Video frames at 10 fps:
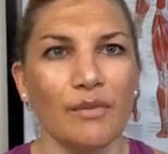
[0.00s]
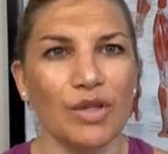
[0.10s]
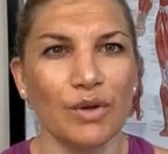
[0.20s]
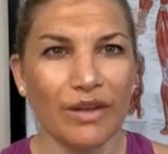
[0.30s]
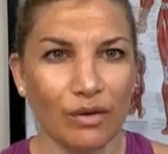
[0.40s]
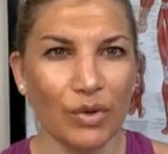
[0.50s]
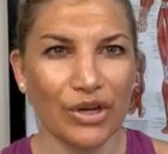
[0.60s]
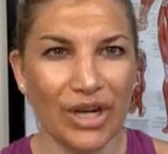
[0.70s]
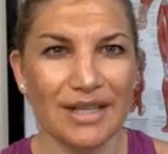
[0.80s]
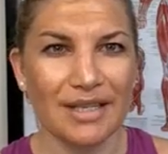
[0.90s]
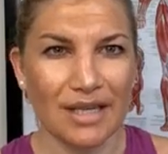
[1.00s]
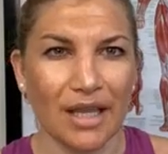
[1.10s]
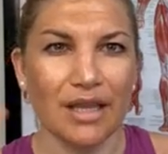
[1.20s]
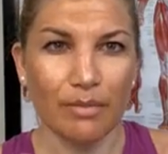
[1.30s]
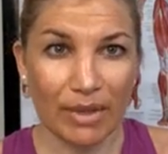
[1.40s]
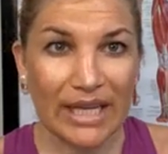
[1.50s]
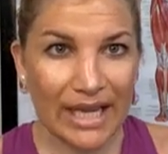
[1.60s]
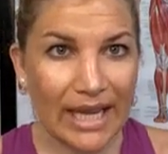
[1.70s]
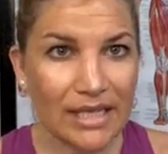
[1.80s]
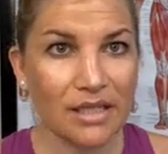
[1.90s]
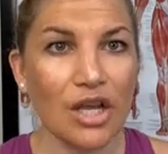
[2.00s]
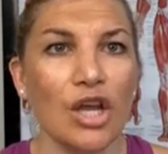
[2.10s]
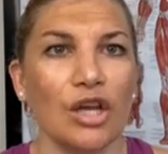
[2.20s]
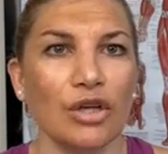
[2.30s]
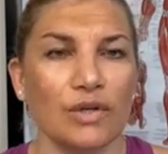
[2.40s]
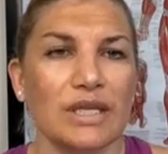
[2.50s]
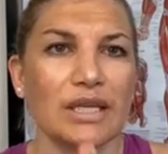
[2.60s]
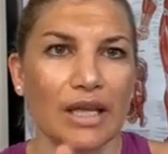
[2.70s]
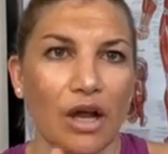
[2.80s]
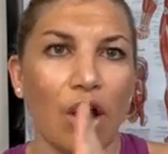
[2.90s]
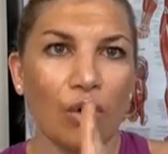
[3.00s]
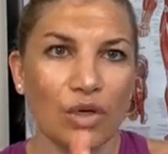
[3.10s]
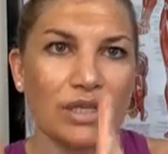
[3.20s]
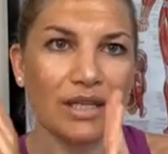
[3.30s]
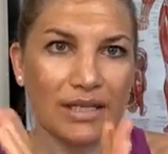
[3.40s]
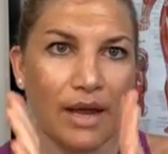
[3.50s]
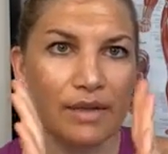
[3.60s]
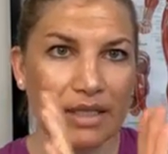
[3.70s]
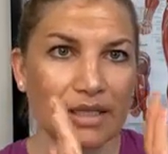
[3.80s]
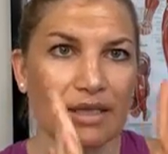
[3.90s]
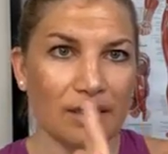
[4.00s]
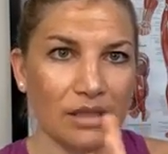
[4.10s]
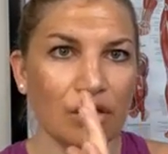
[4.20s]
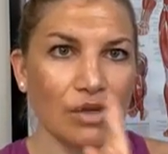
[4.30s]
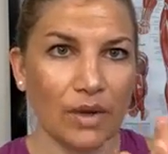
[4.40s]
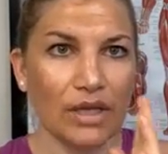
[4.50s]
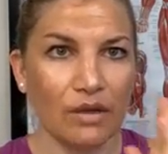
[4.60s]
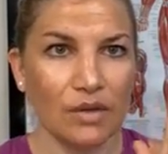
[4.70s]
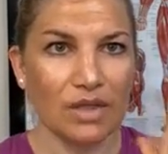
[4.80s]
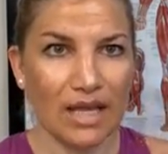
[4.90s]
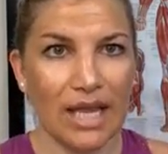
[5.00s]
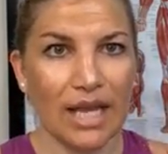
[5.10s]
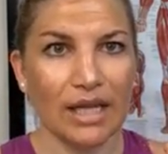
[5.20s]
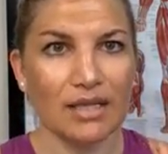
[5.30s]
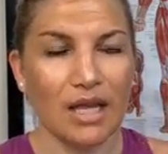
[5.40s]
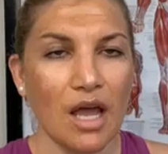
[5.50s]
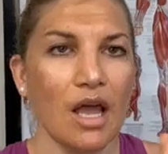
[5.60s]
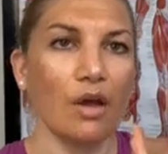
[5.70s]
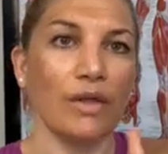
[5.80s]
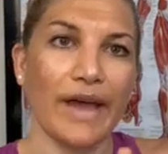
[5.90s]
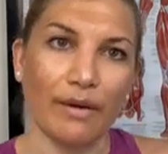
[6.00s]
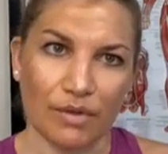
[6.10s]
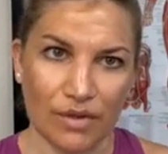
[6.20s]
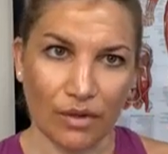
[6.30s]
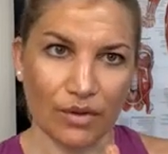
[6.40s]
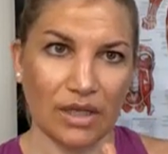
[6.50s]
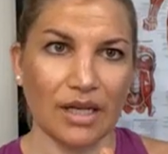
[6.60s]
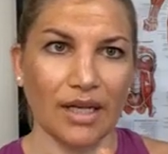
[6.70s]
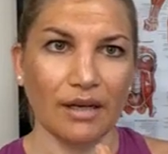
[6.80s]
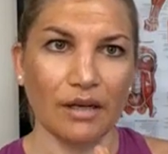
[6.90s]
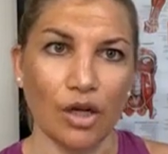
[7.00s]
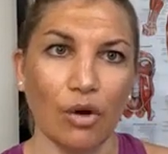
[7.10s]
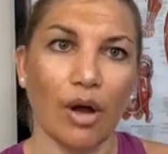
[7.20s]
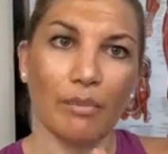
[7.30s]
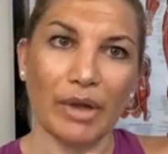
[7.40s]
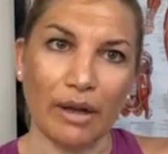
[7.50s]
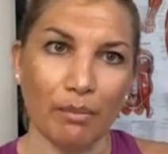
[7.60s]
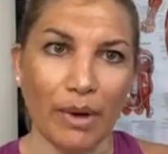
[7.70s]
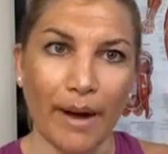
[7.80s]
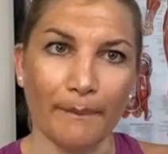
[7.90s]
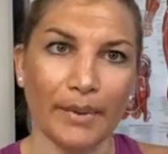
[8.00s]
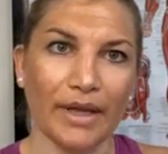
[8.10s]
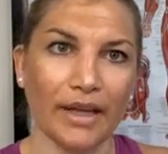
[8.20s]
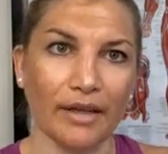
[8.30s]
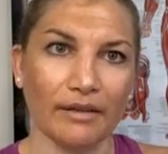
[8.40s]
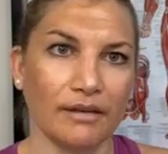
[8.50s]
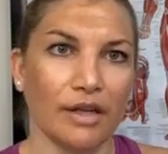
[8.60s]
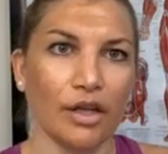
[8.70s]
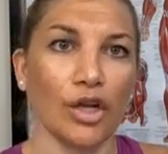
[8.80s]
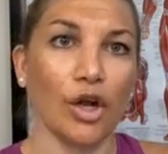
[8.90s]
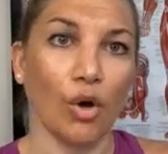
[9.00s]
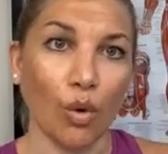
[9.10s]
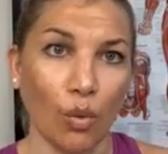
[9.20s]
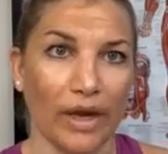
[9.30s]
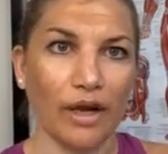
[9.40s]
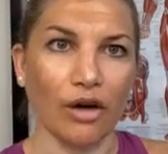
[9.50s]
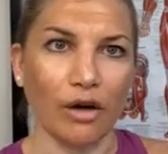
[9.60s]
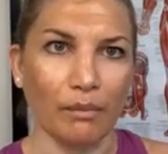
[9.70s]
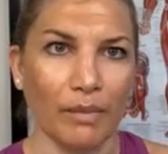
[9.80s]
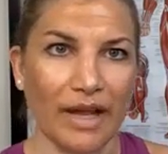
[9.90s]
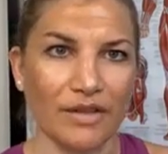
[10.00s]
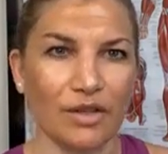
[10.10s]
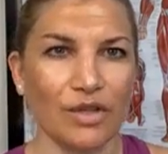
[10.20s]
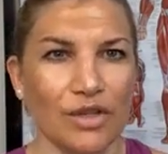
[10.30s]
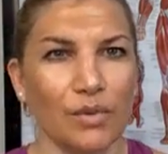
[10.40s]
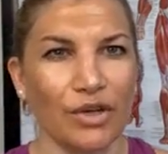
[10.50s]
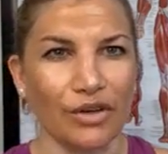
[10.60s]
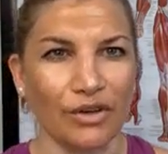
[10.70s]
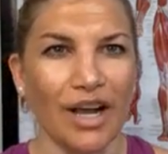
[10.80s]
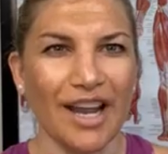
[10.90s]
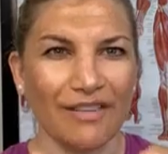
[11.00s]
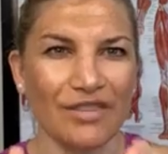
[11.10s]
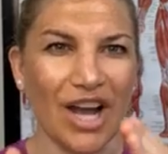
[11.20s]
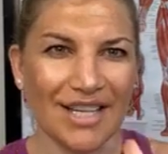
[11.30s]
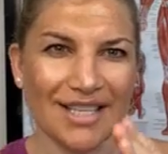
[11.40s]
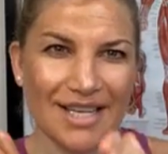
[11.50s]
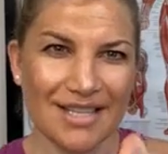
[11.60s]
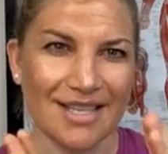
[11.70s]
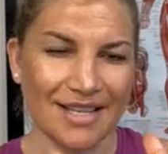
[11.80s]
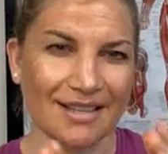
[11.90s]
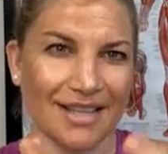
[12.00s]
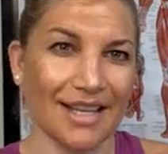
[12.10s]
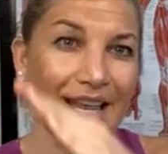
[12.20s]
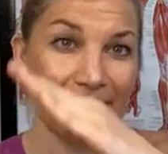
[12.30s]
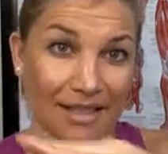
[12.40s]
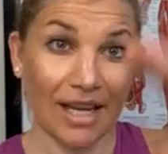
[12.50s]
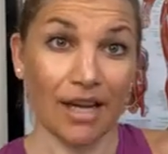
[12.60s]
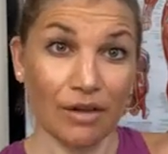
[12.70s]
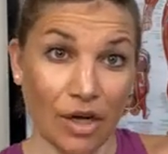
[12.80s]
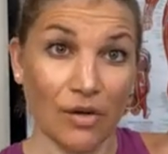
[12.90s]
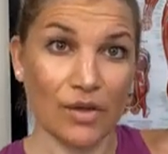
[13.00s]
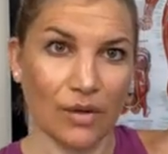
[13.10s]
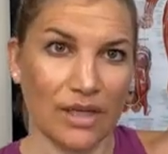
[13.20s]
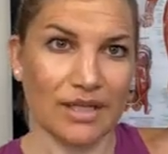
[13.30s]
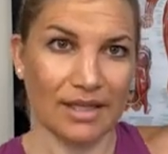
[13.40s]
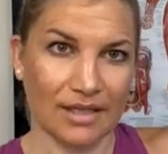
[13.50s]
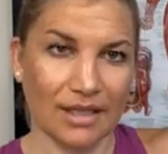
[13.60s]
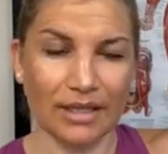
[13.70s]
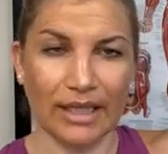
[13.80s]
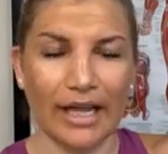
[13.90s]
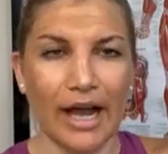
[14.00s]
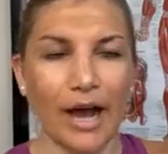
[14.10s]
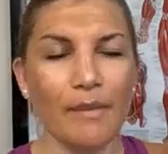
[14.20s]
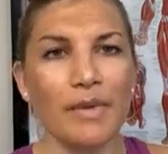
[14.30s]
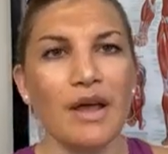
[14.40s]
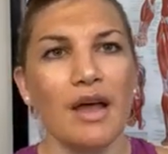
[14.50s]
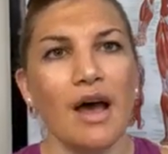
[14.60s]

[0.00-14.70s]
So even when you're not seeing like the big gains, you'll see like, oh, just because I was consistent doing those things, that resulted in, a big bump in, a week or a month. So just when you're kind of not seeing the gains kind of go so consistently up,